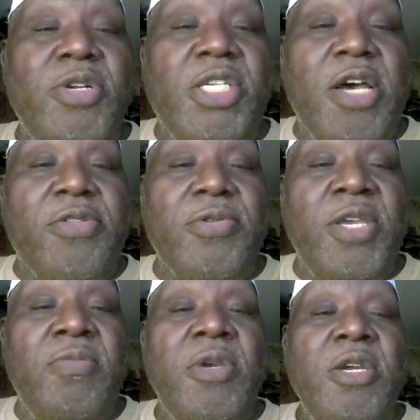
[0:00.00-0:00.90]
of
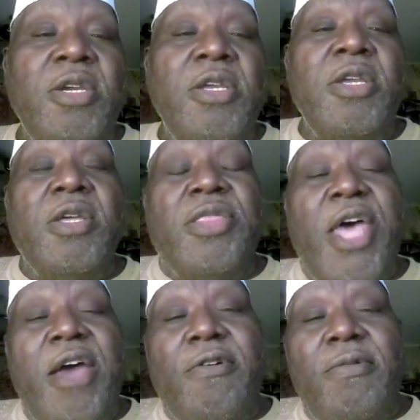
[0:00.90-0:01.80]
people who are sitting
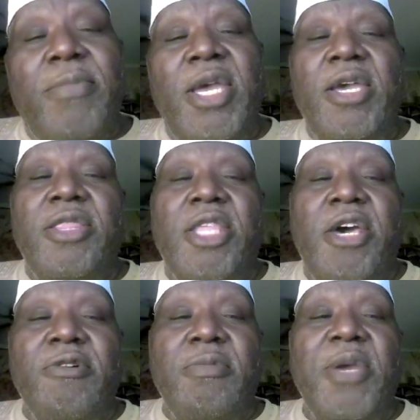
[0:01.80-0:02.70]
in the
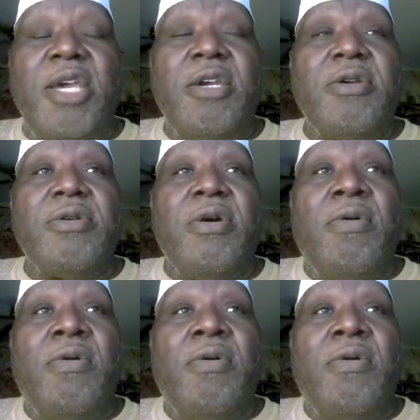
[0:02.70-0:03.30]
street begging,